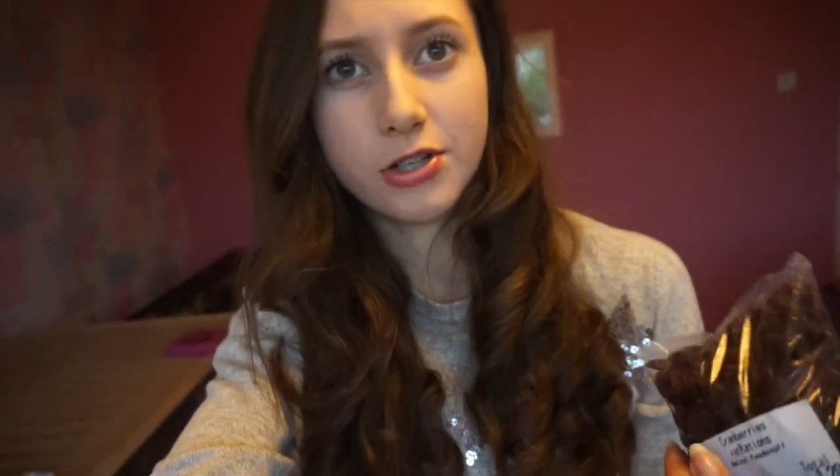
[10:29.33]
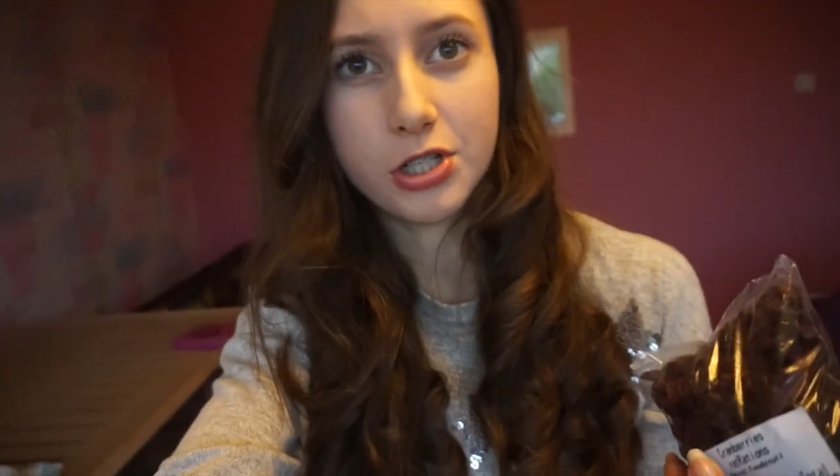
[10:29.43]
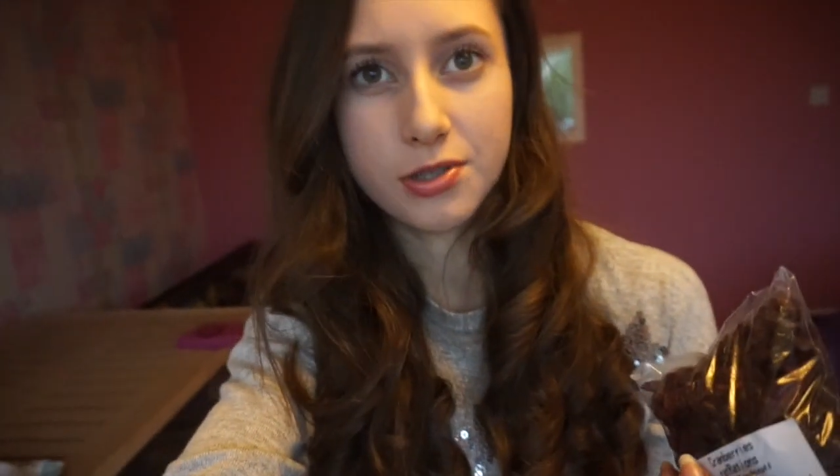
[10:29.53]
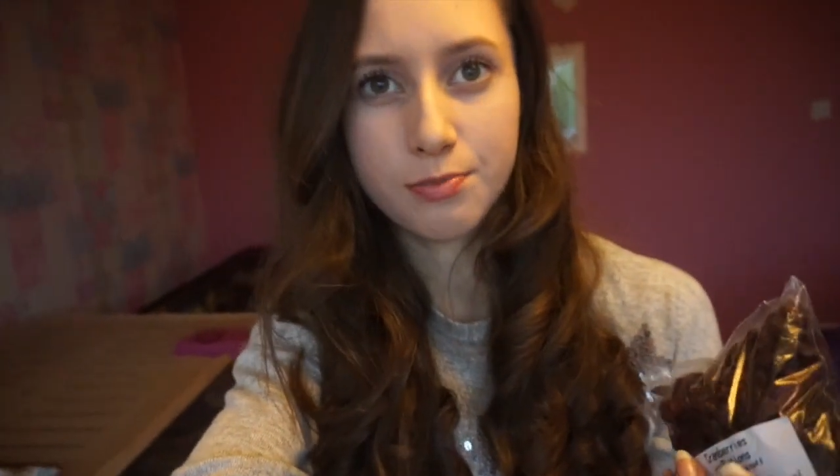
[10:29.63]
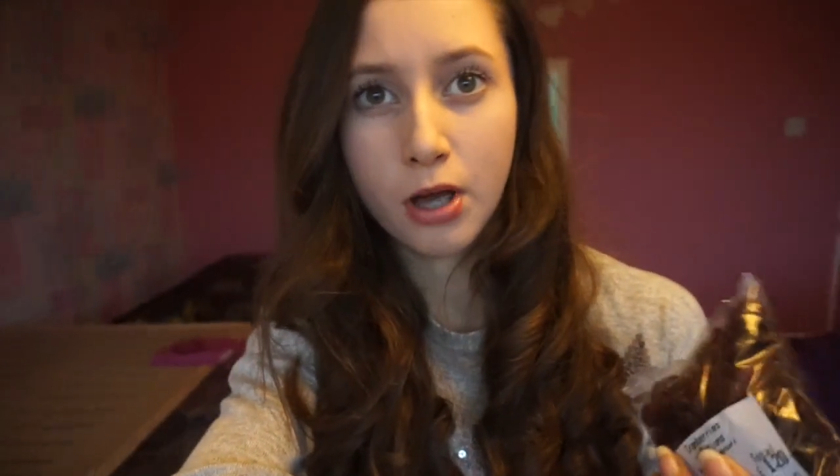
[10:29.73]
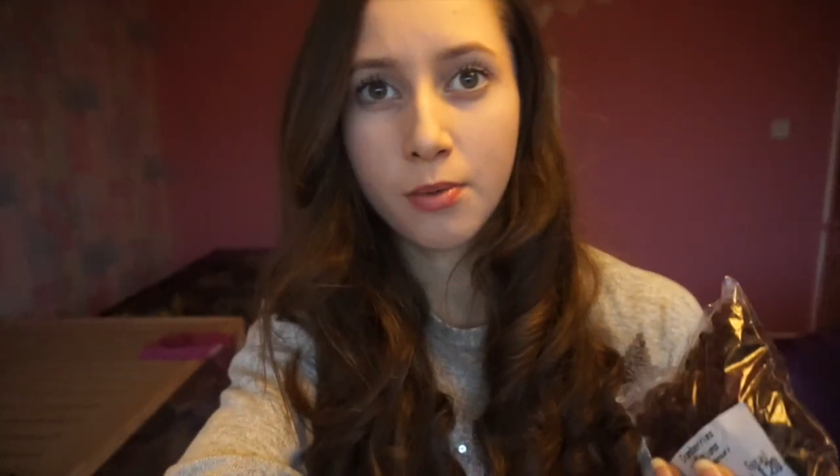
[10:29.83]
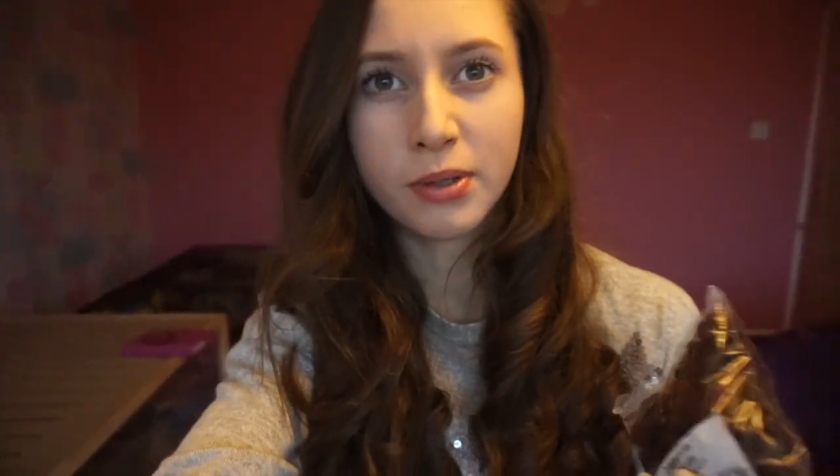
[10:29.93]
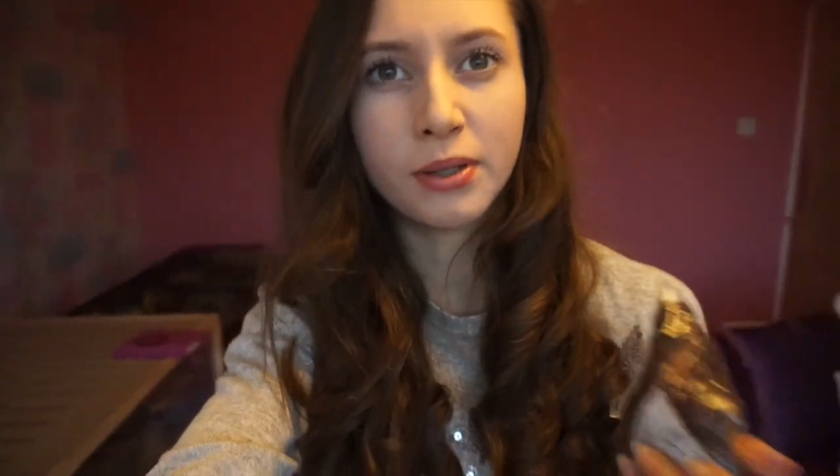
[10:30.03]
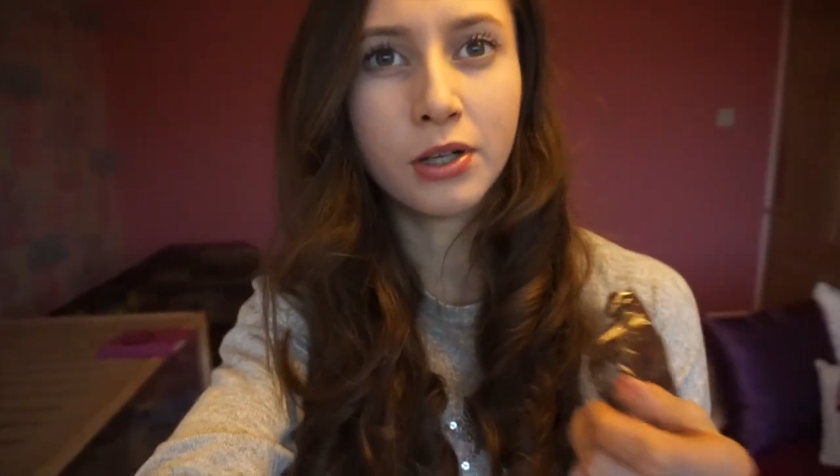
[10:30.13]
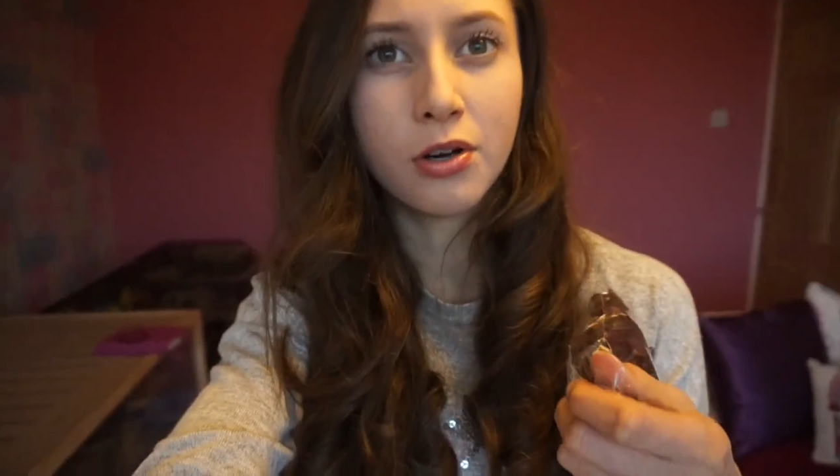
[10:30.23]
she's
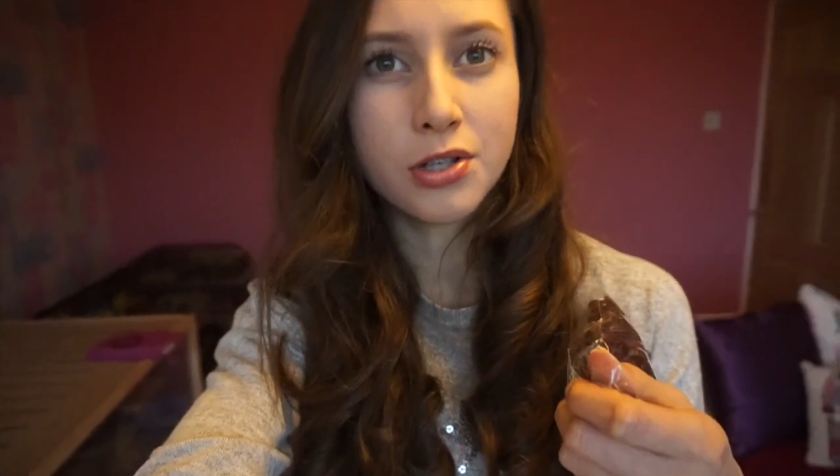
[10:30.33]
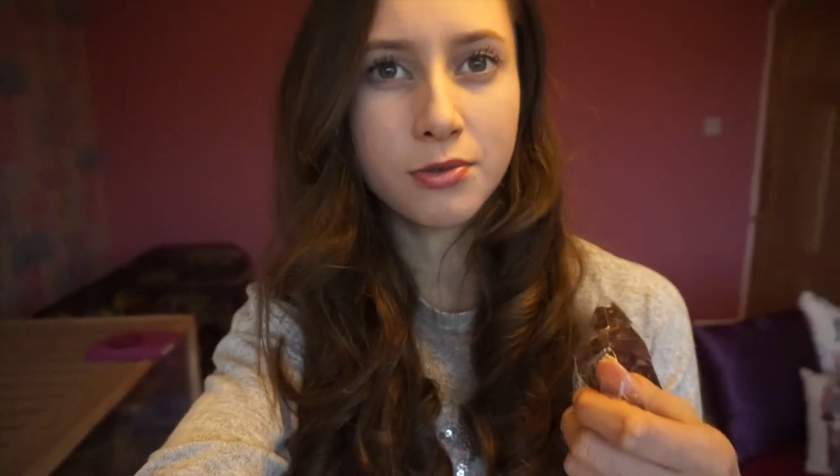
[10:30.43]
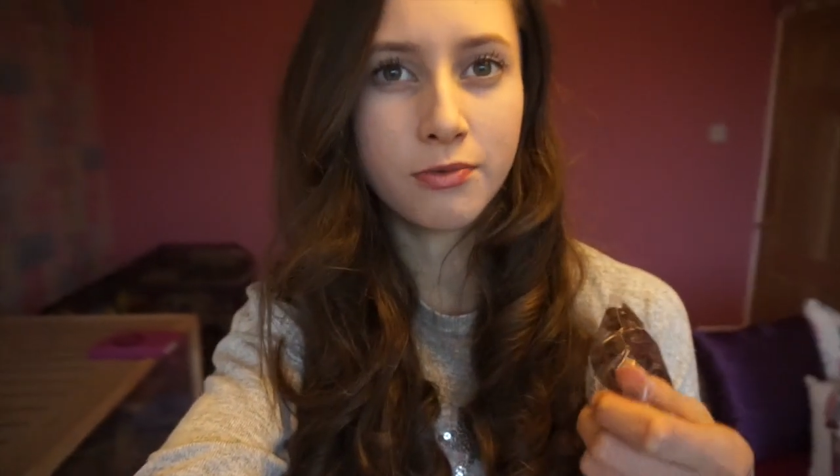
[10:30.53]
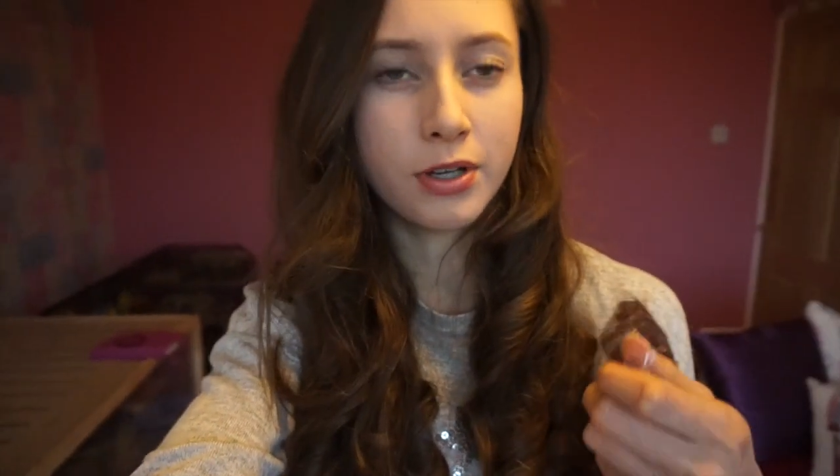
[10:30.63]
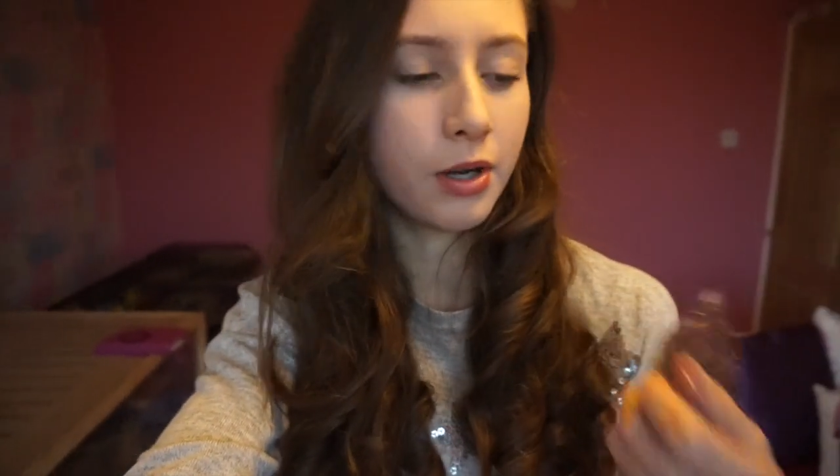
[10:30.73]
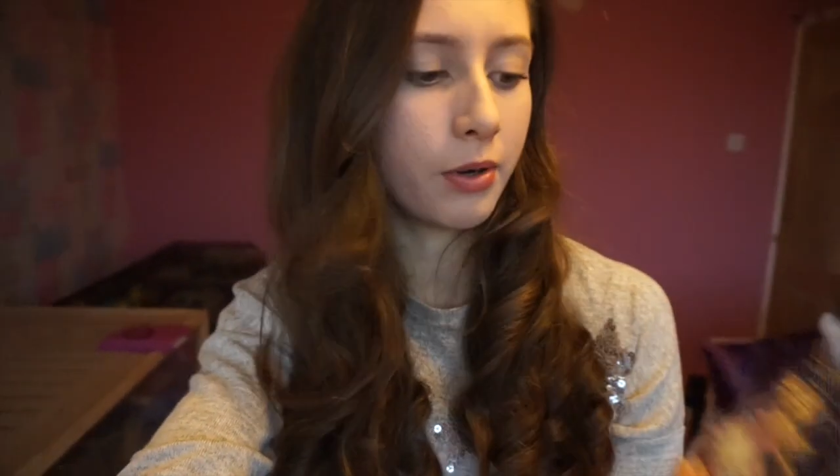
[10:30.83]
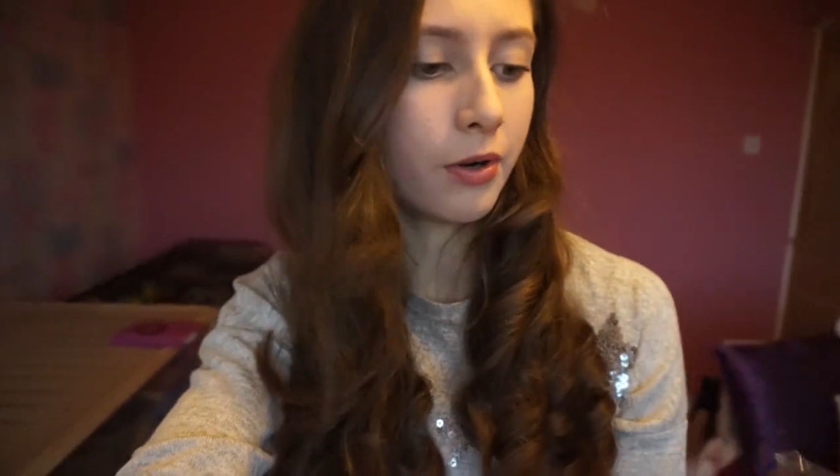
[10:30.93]
permanently got something going